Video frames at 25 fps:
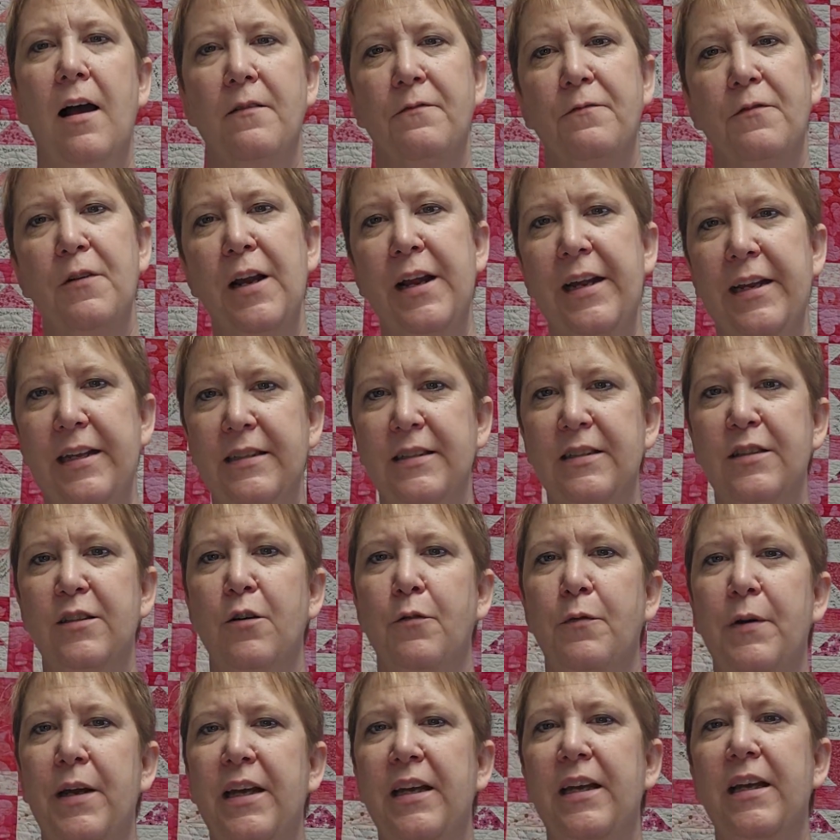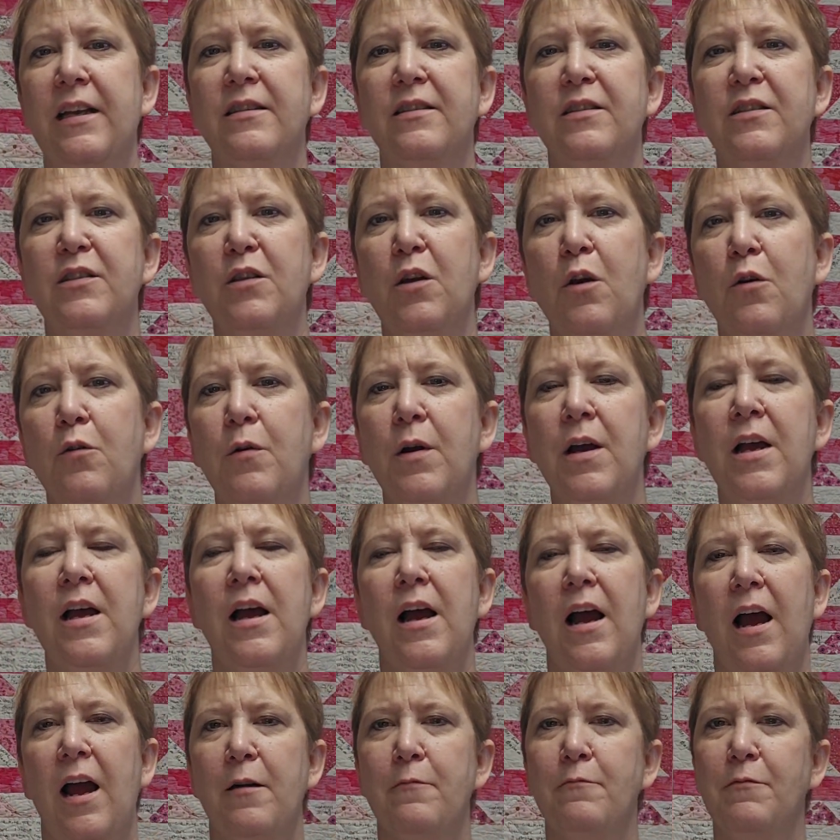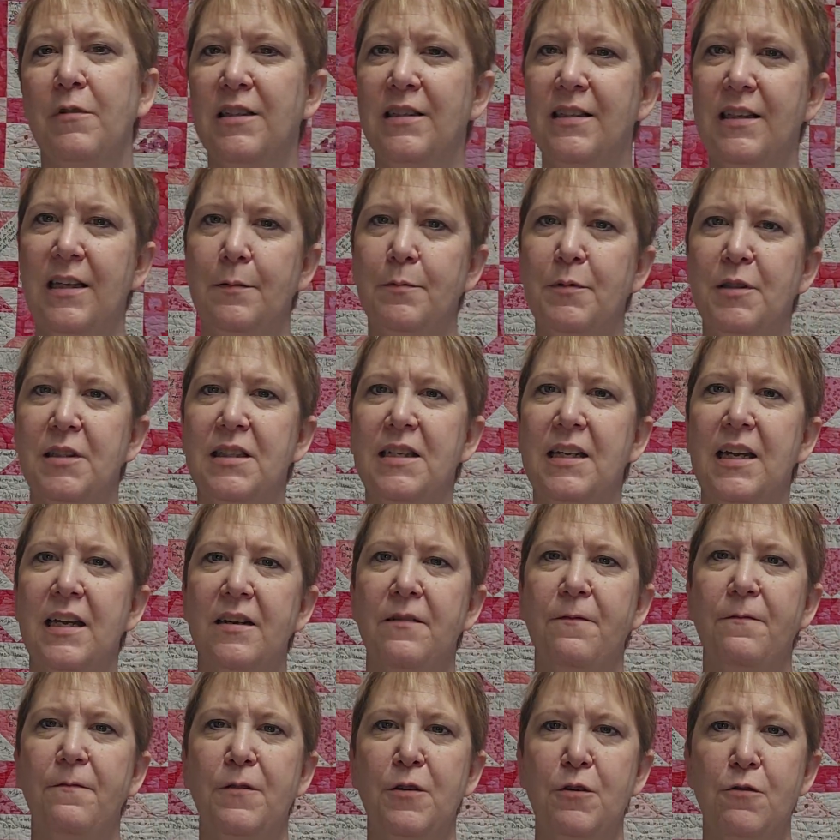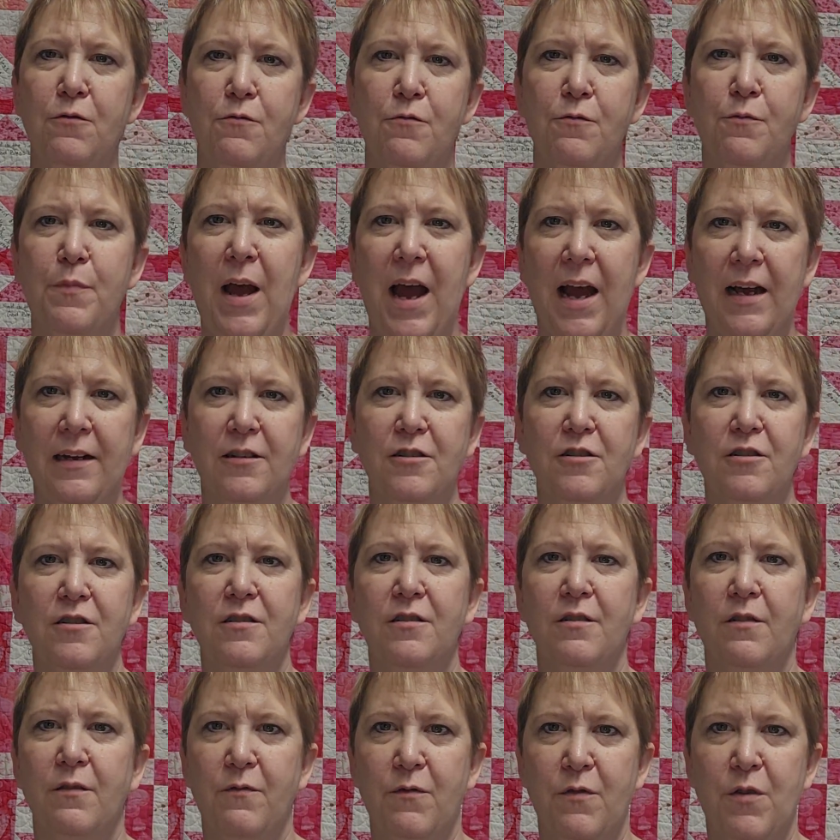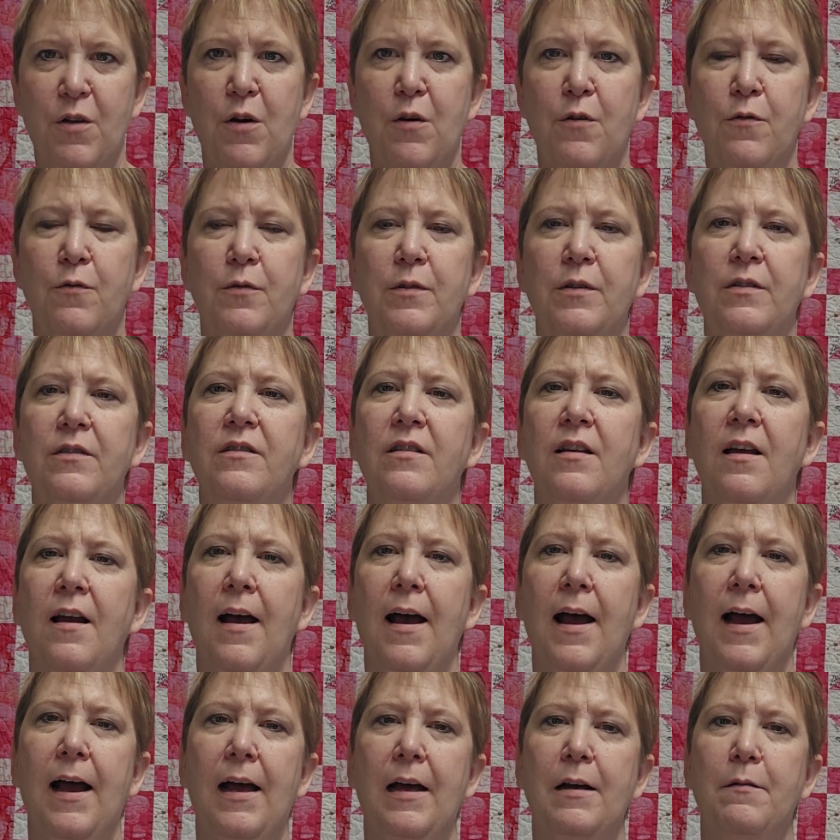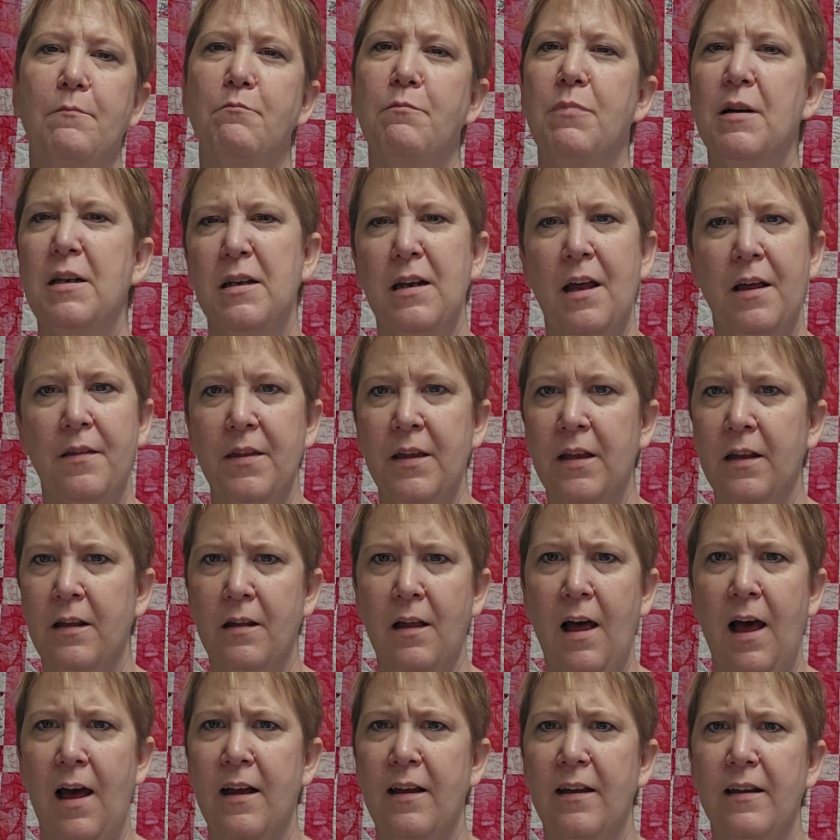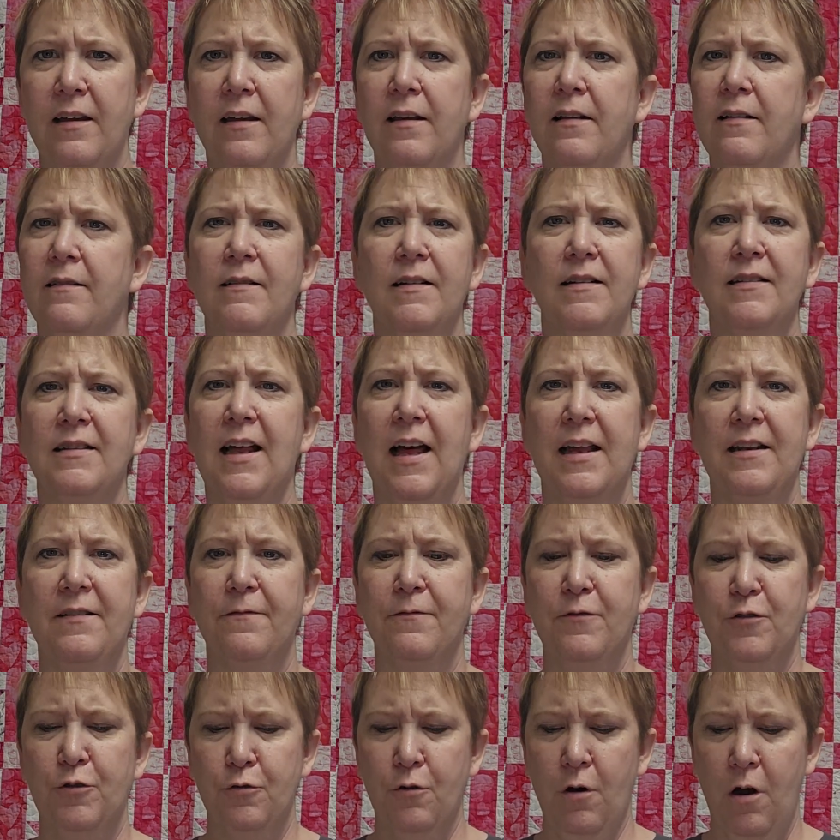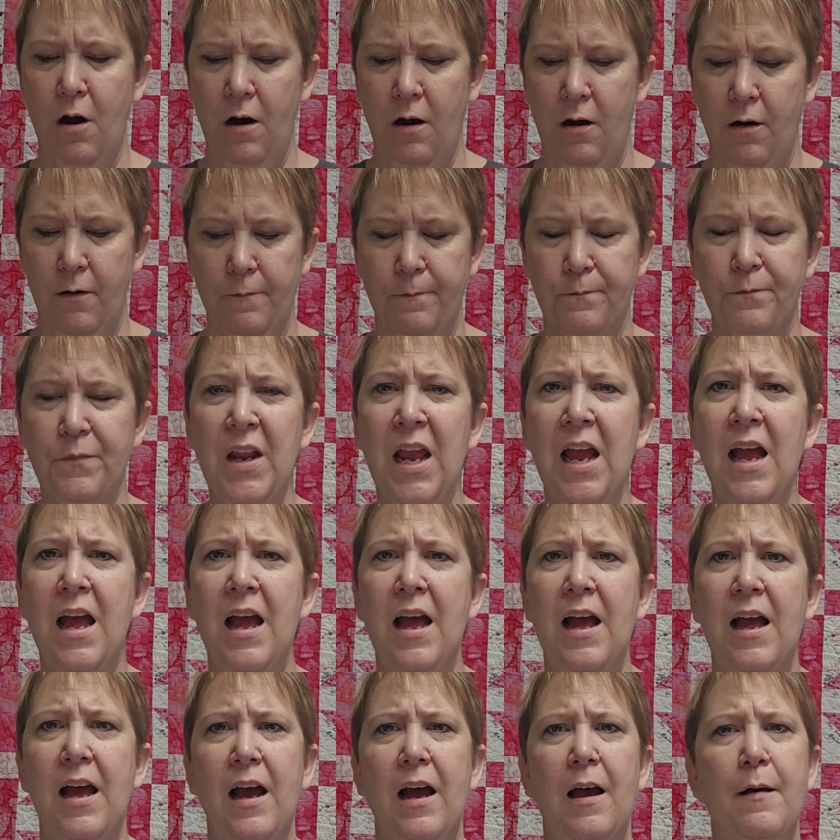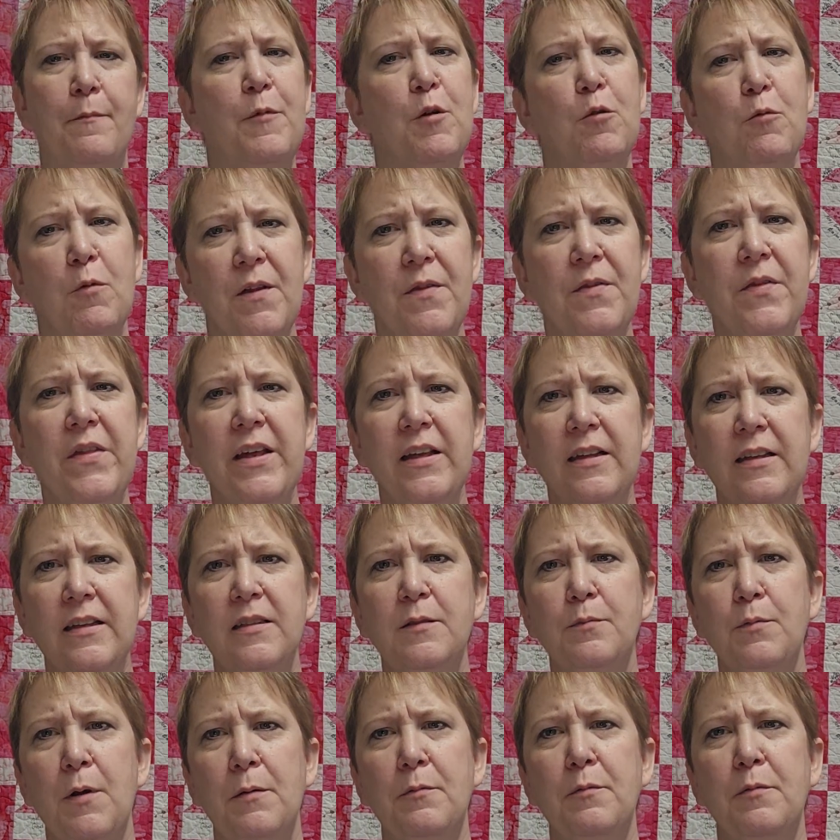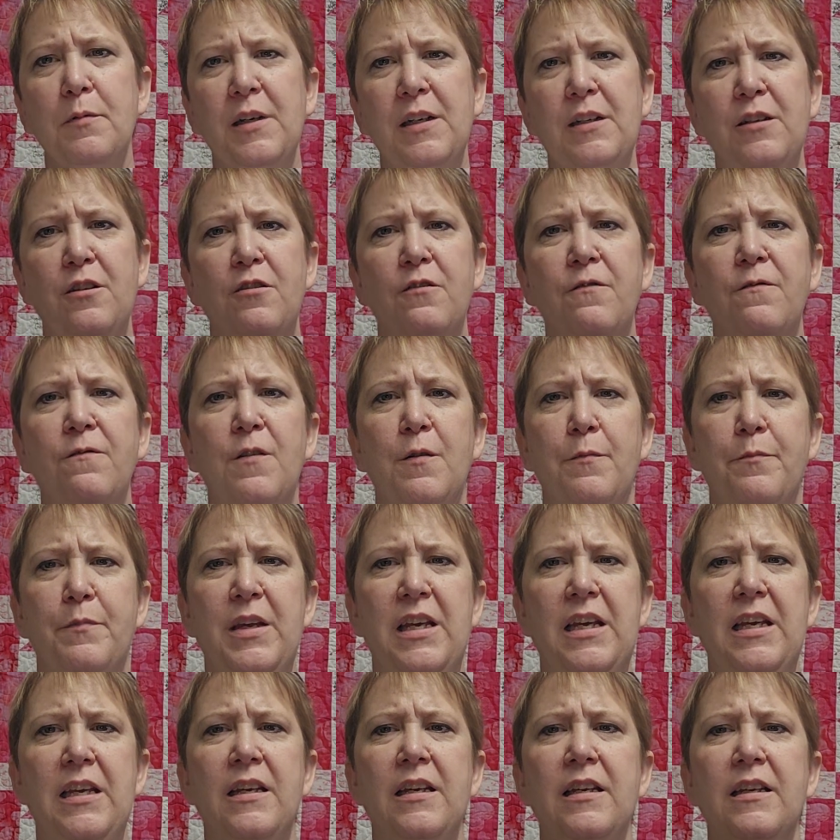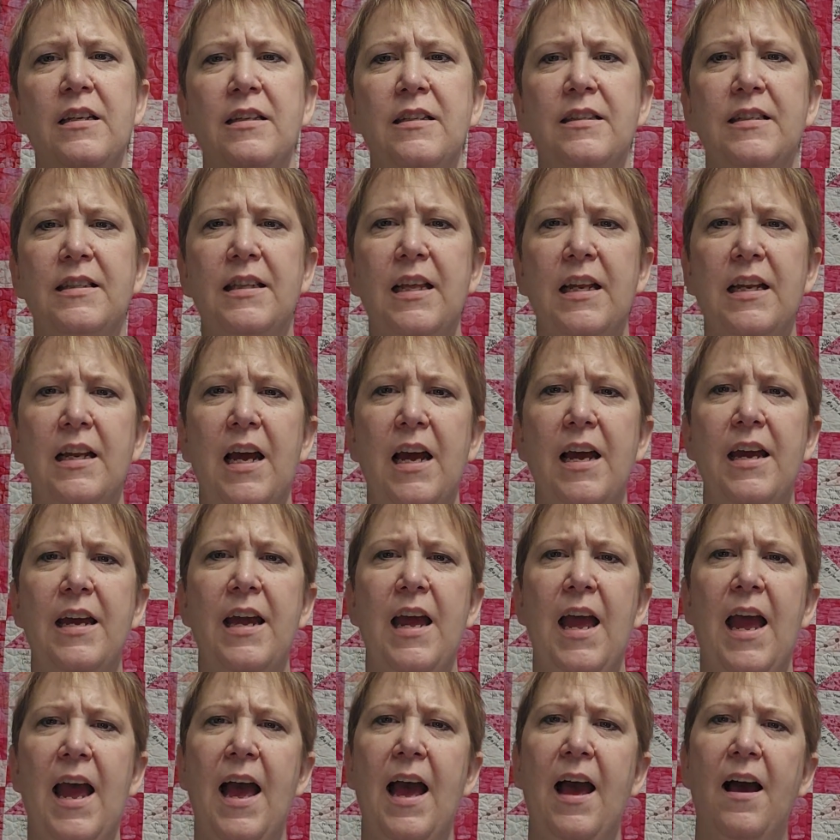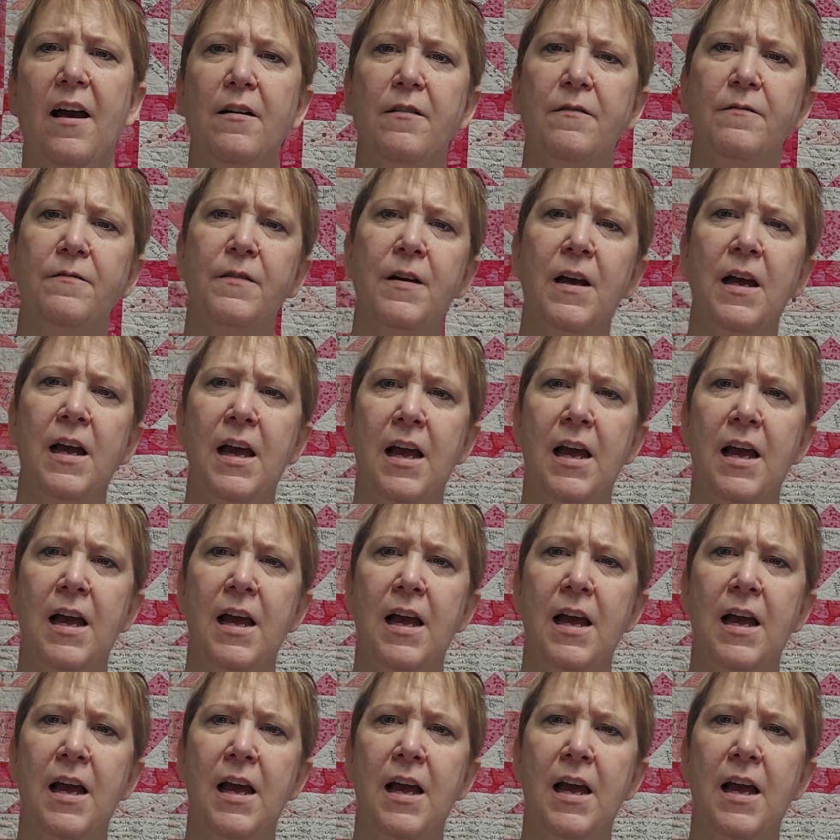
for hand sewing. And so I was able to get a few packages of those, but nothing like a lot of new haul. The one thing that's probably new for me is that I have